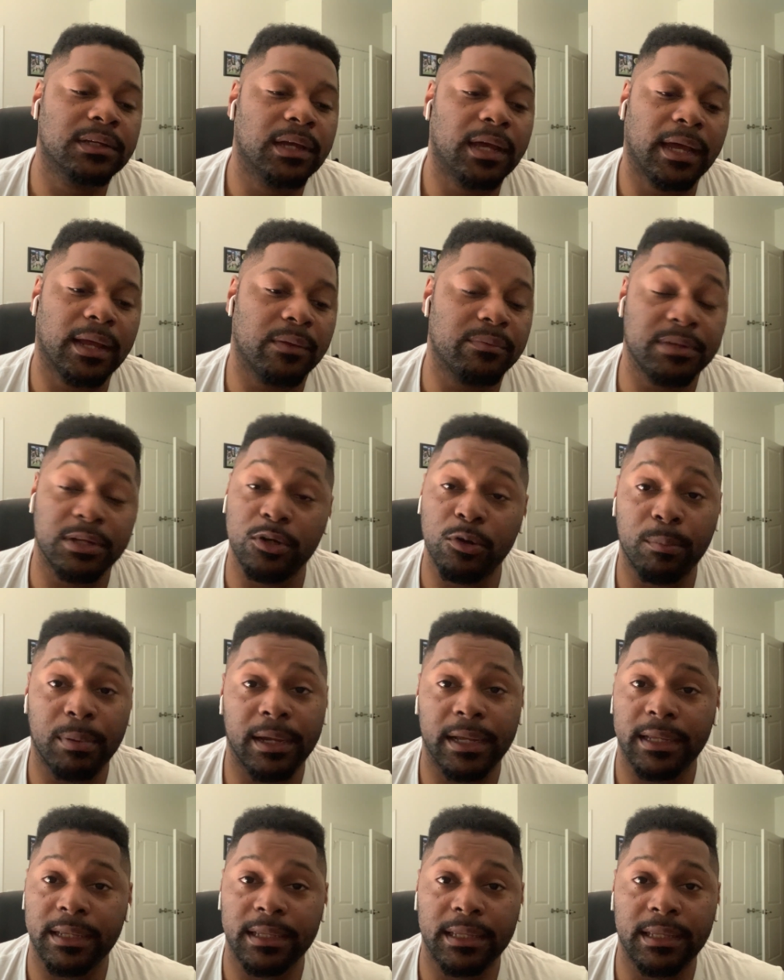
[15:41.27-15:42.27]
I don't think
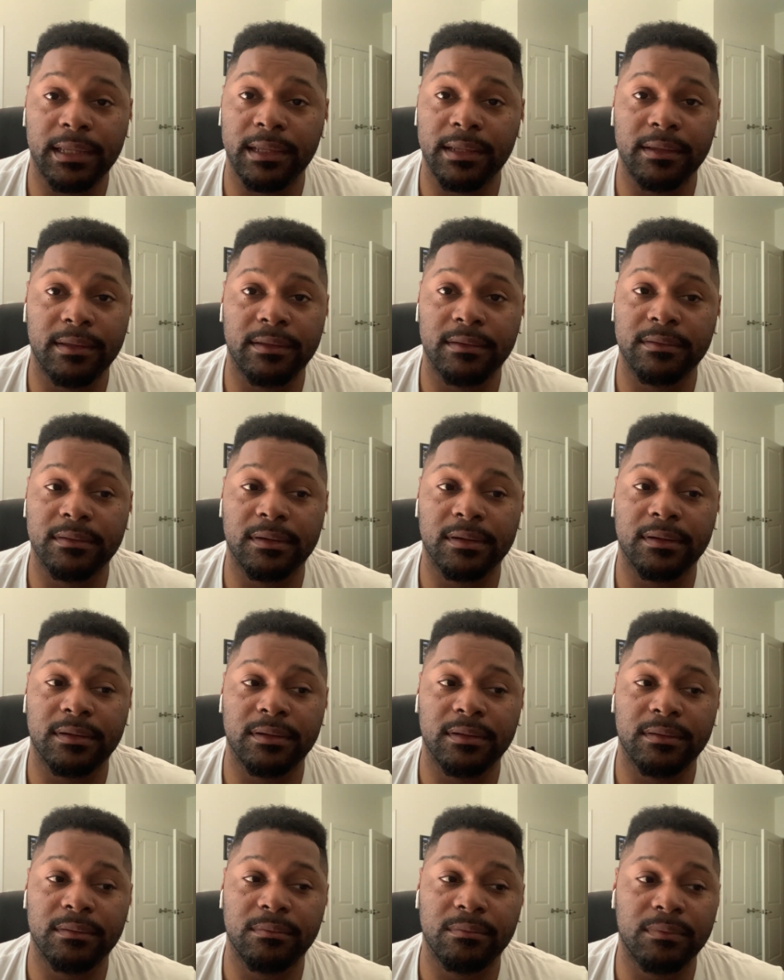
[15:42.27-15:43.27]
nobody
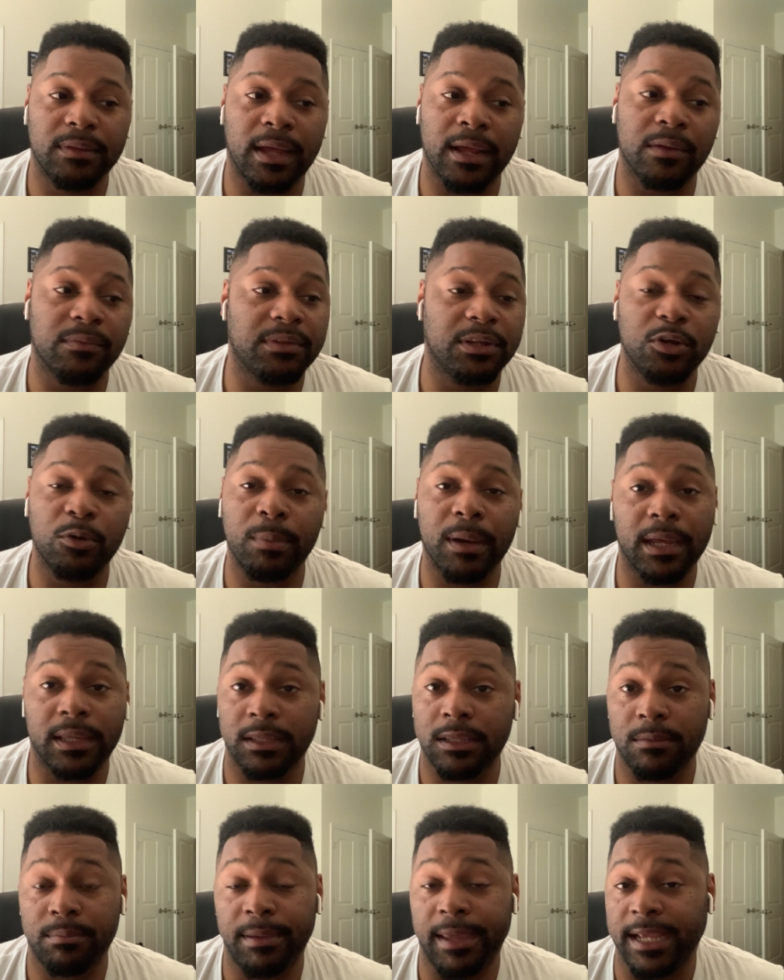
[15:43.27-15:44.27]
I don't think nobody can
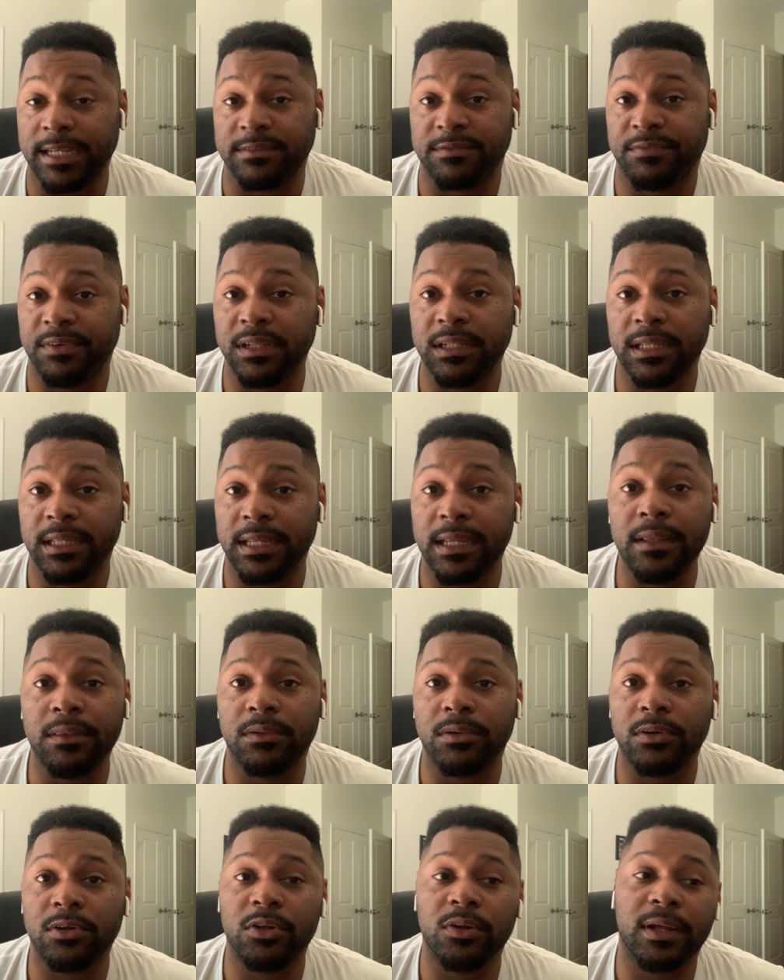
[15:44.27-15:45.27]
get past Philly
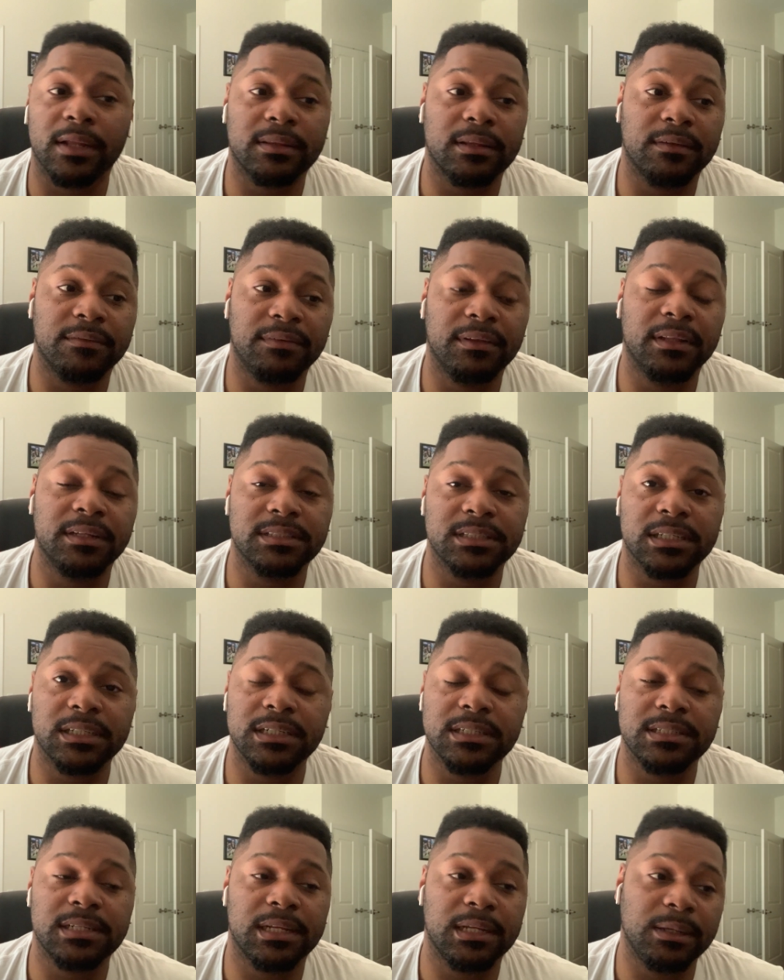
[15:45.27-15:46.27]
either. You know, I think Philly is a
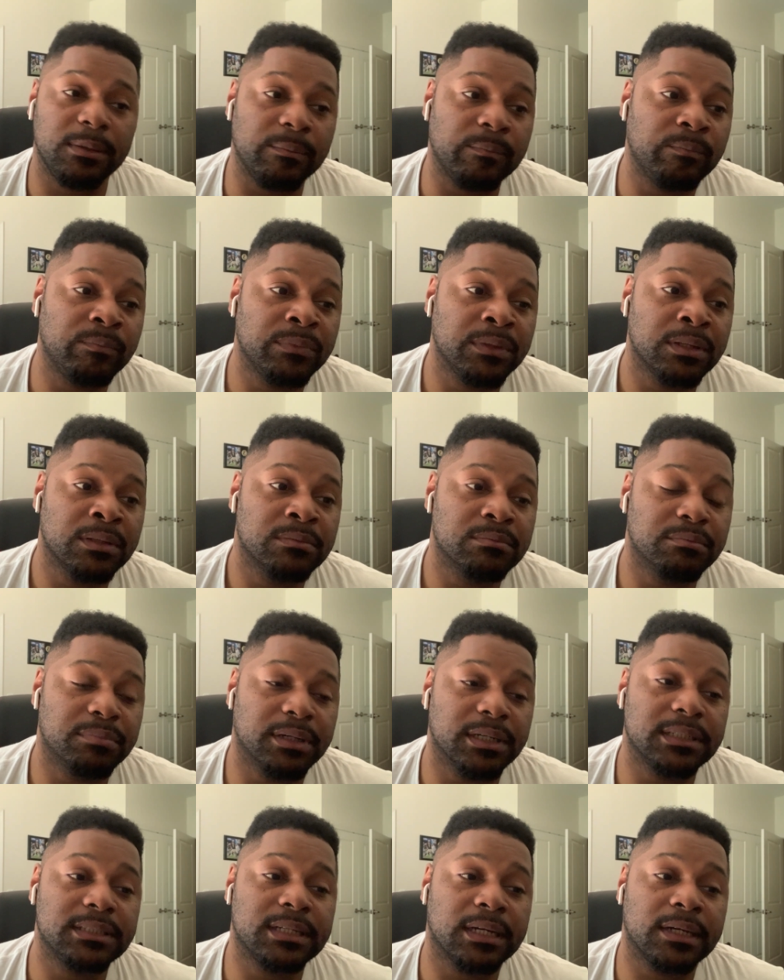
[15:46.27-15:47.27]
good team.
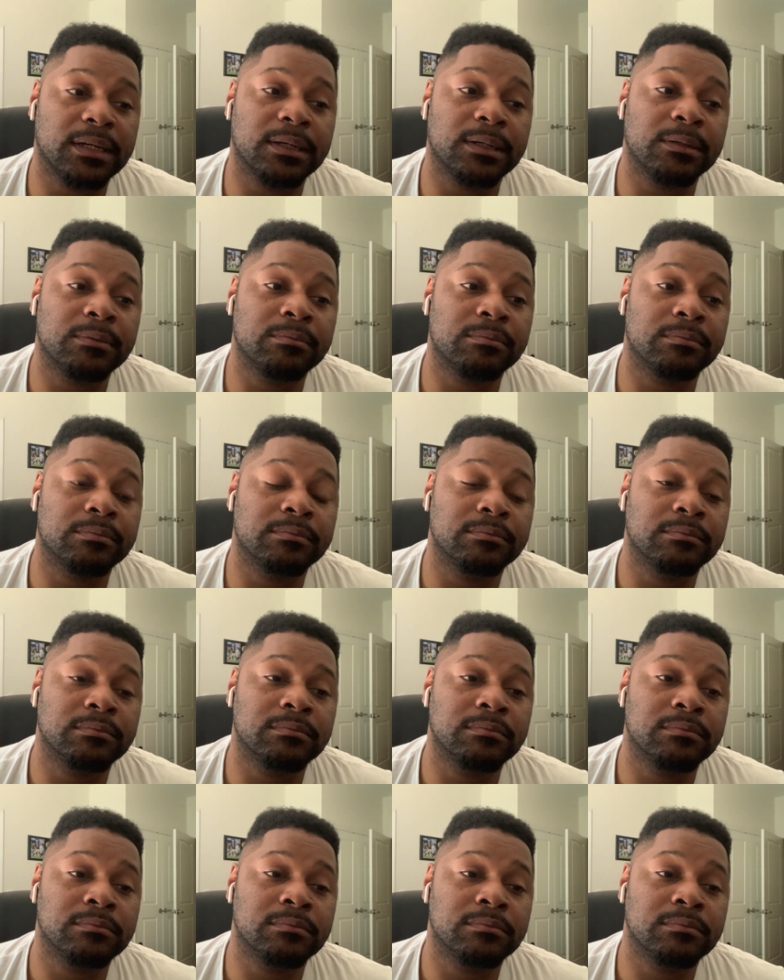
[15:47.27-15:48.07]
But, um,